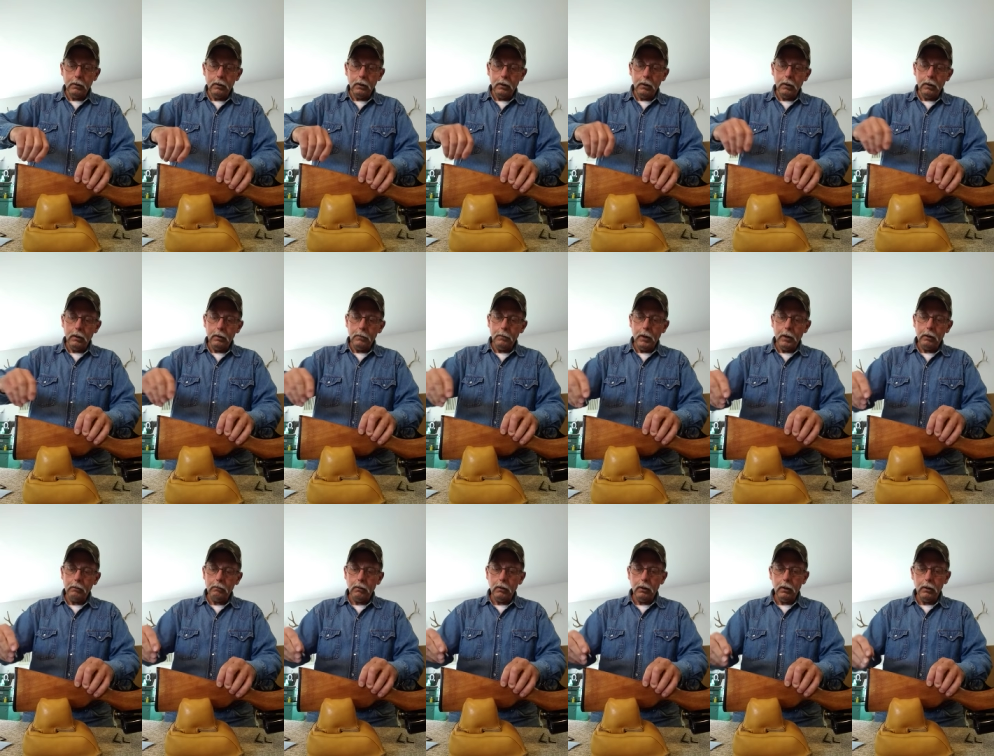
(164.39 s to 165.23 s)
Uh, you
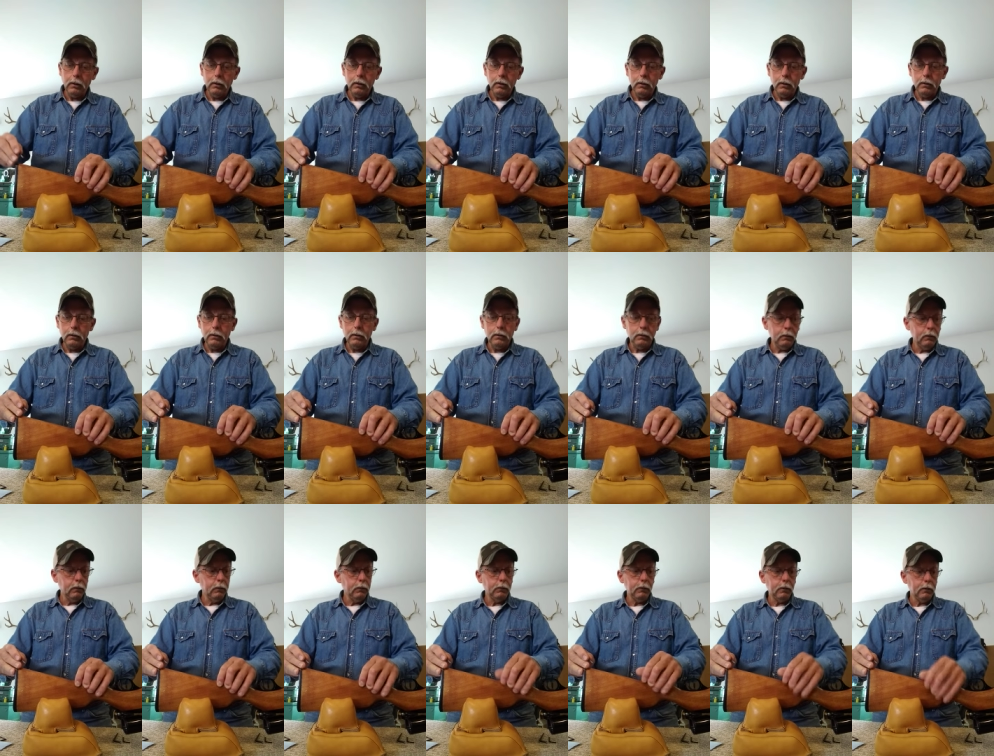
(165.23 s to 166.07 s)
might run into
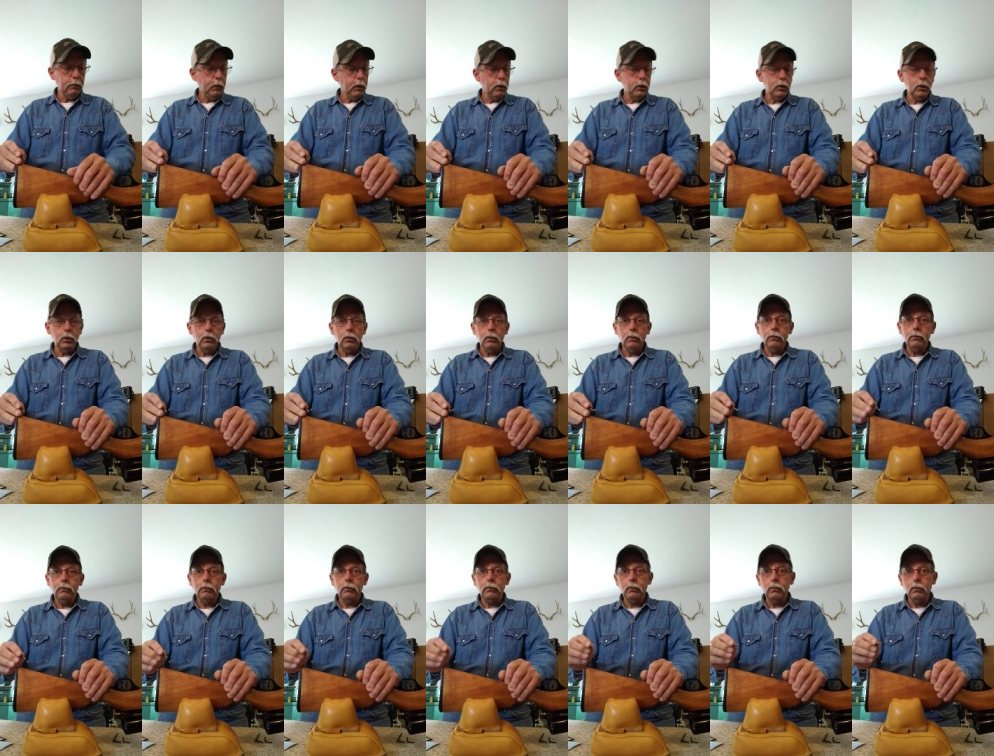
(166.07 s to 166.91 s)
some
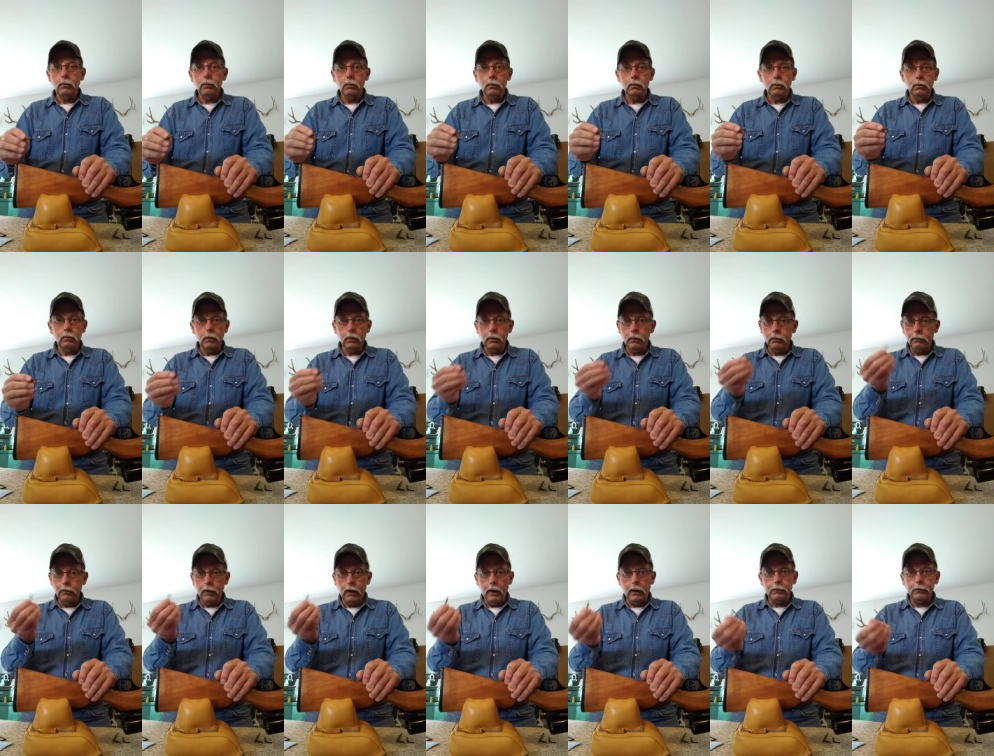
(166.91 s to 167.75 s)
issues with the
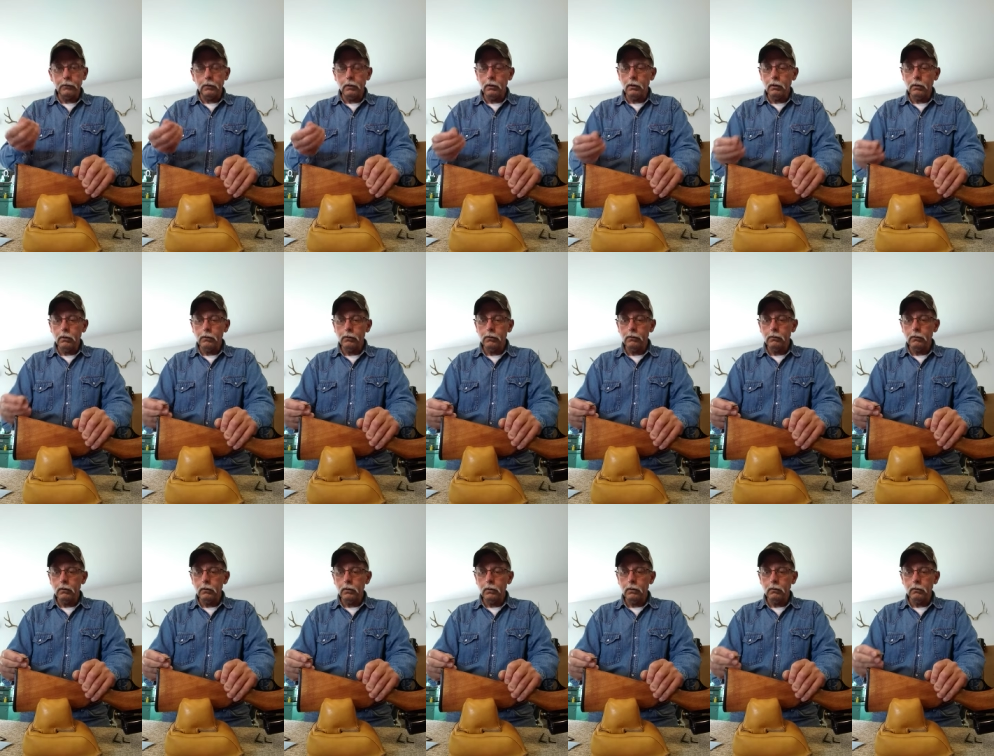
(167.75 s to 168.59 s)
fasteners
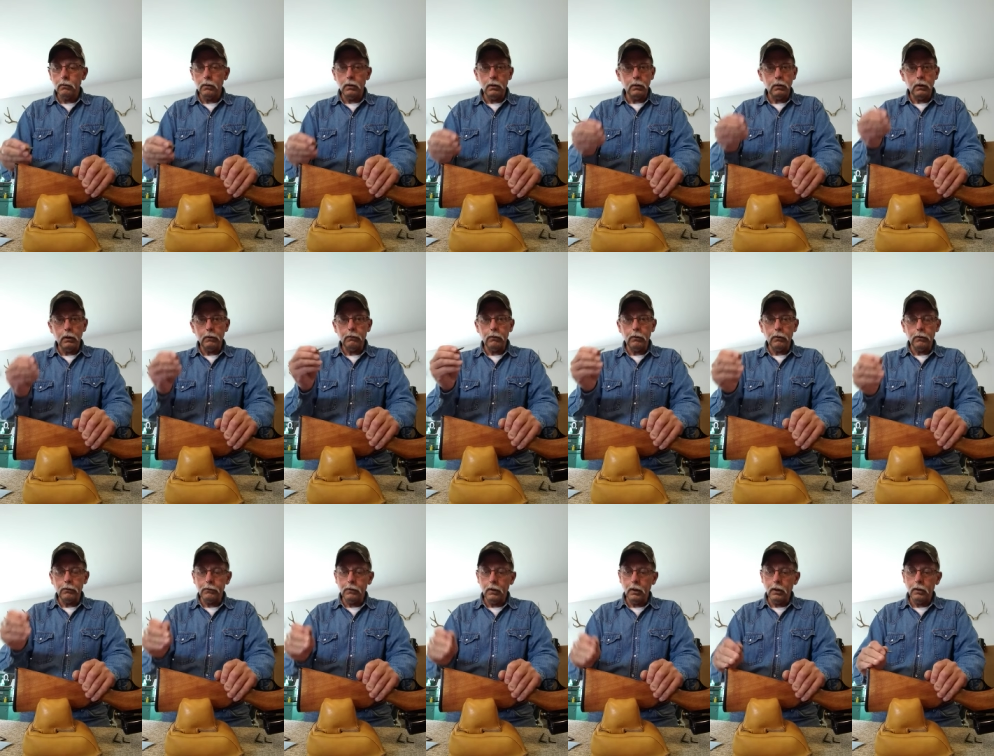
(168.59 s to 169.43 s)
with the
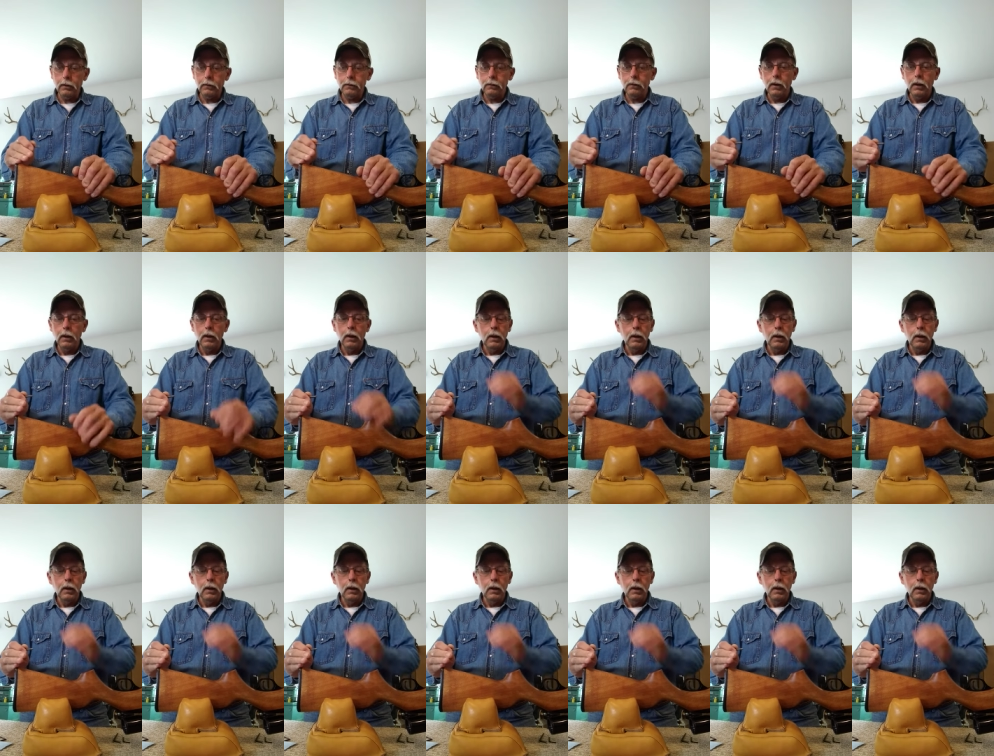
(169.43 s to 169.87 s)
different studs.